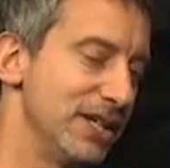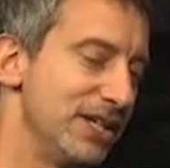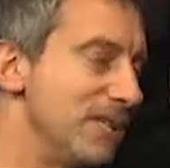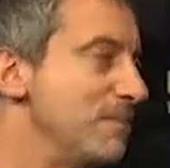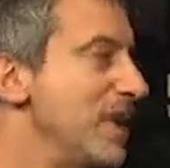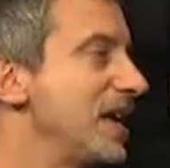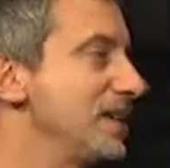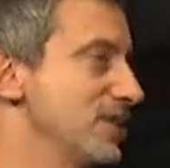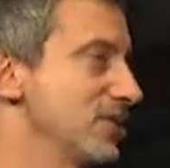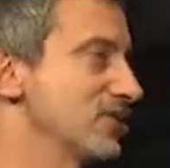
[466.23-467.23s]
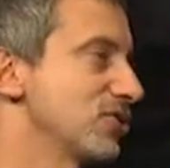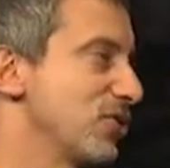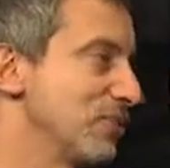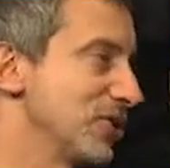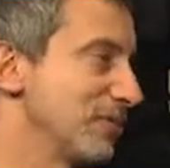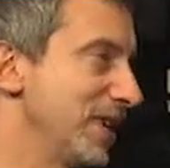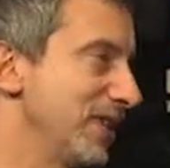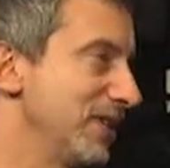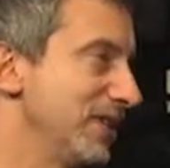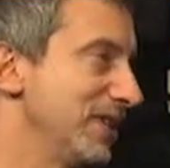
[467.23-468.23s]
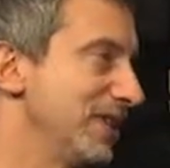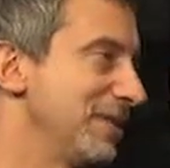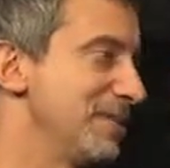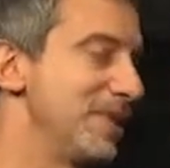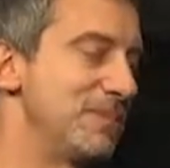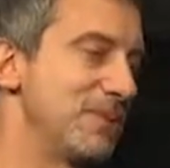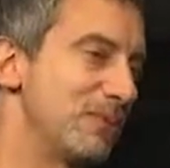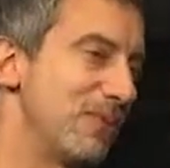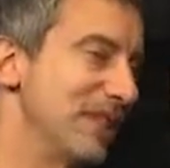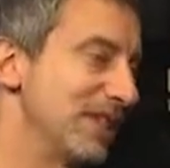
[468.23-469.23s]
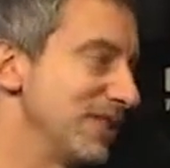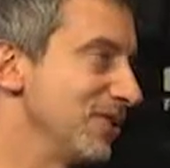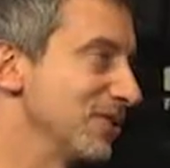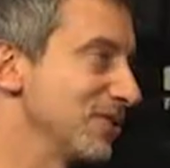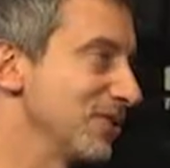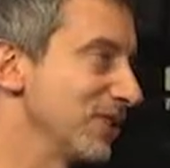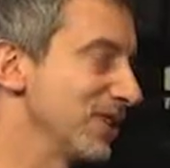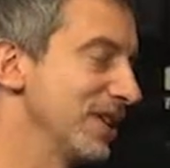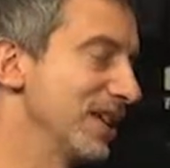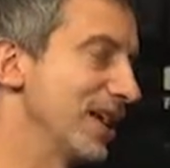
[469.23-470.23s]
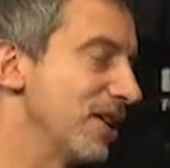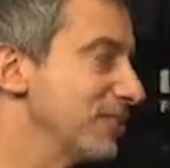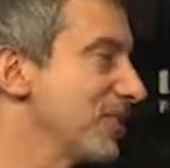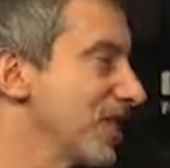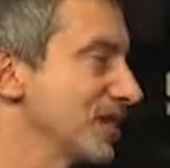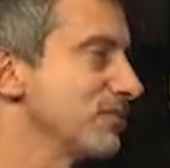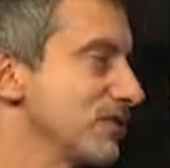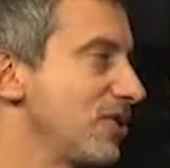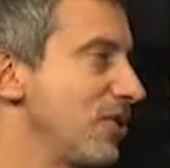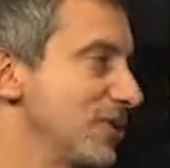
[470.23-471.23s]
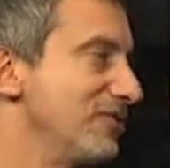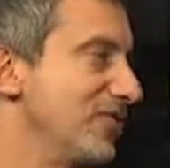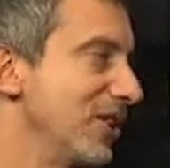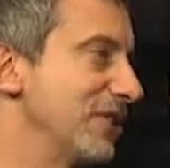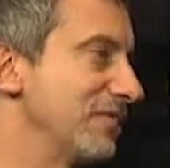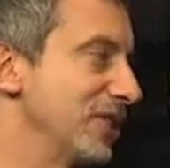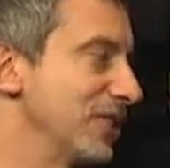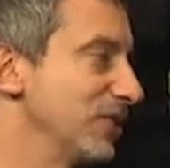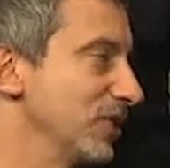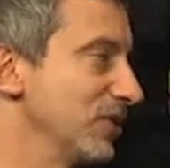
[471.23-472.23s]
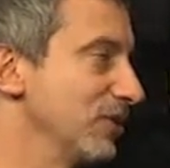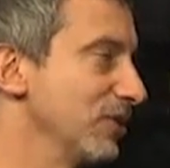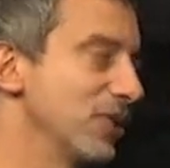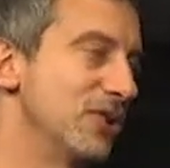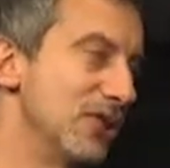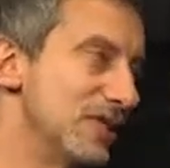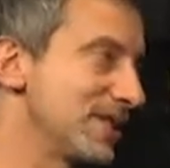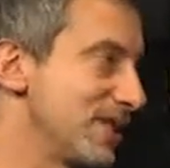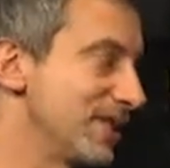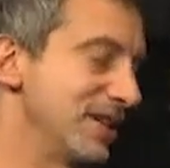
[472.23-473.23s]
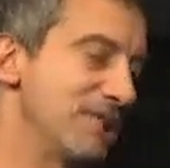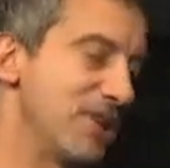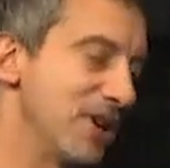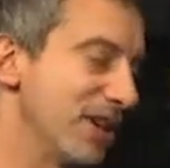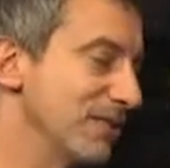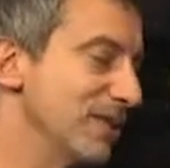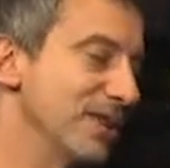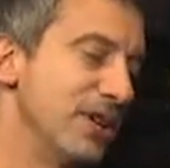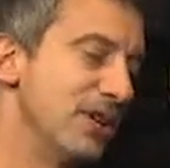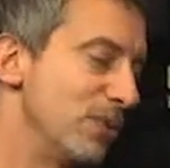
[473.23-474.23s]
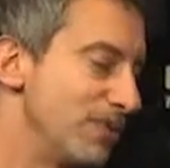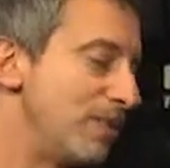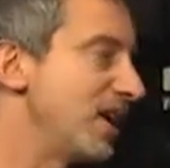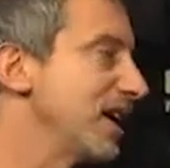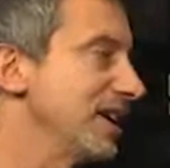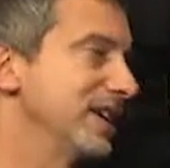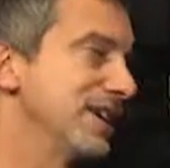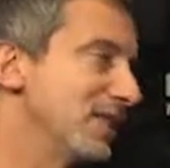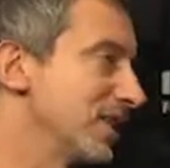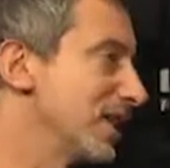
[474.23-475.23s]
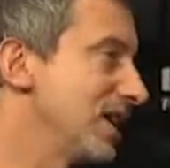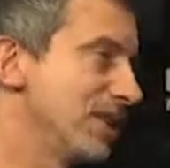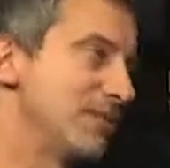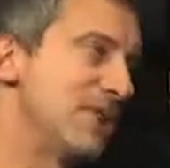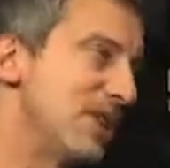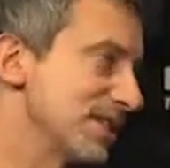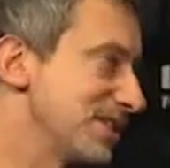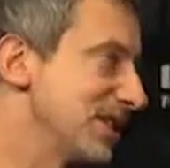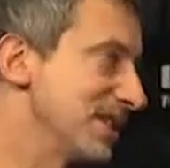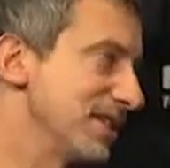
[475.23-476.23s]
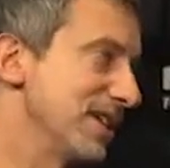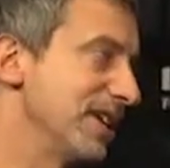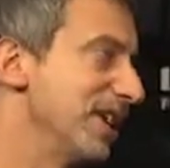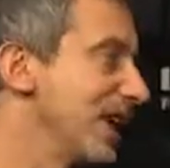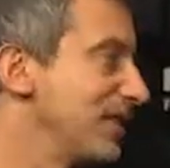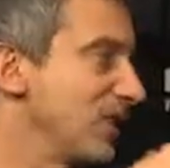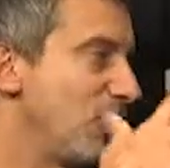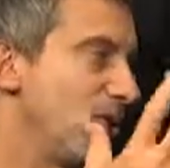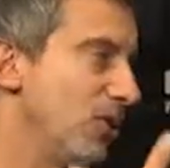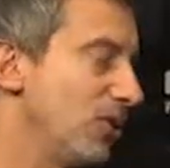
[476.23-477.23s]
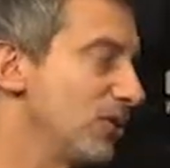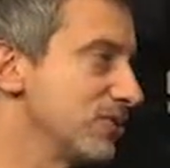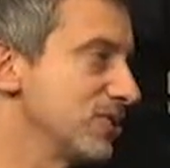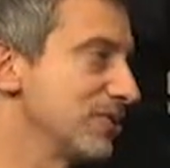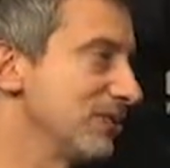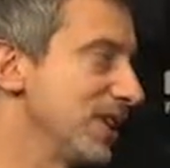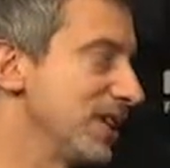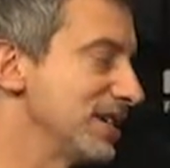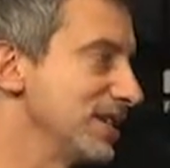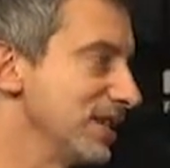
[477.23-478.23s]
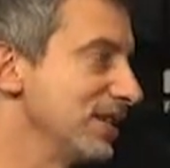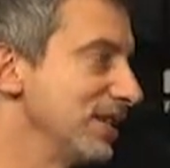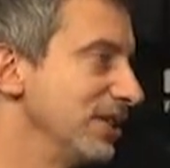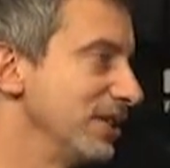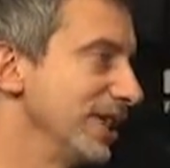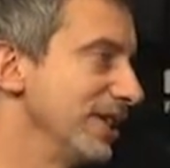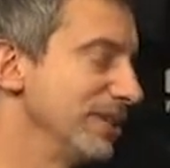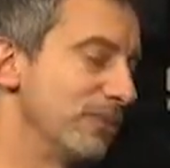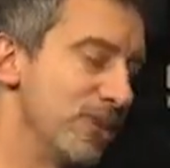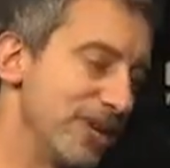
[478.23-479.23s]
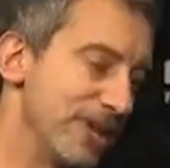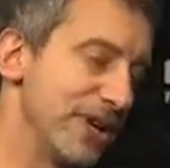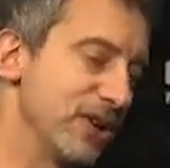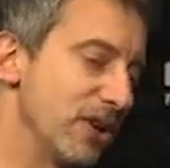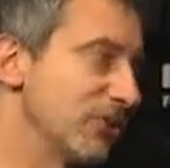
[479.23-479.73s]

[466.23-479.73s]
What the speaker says: the amenities are so much better. I mean, people would walk in the old store, and our product was always very, very good. We're good at studying the market. We buy, Canali, Boss, Xenia, and then a whole host of lines that we think are